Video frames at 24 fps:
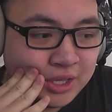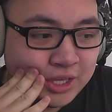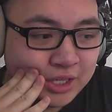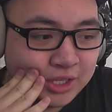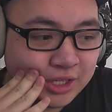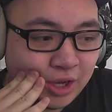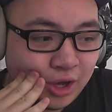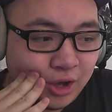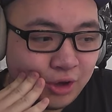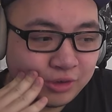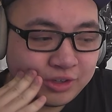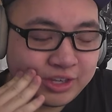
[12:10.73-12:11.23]

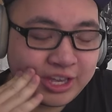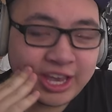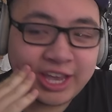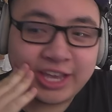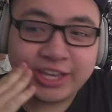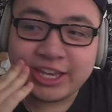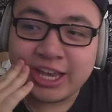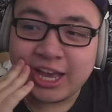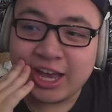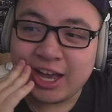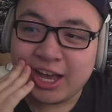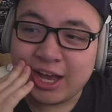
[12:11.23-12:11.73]
Okay,
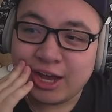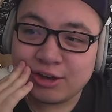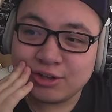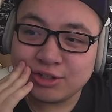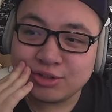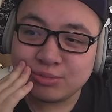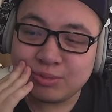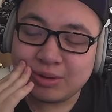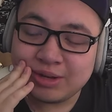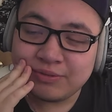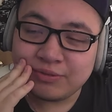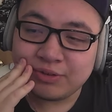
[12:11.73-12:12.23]
yeah, I was
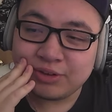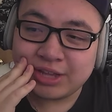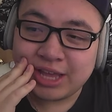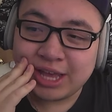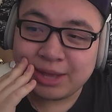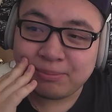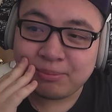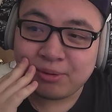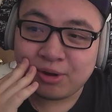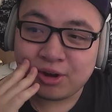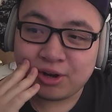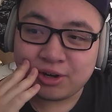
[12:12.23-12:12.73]
waiting for
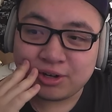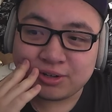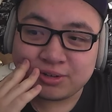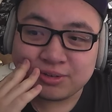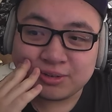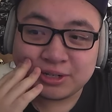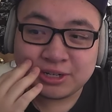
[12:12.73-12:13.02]
that part.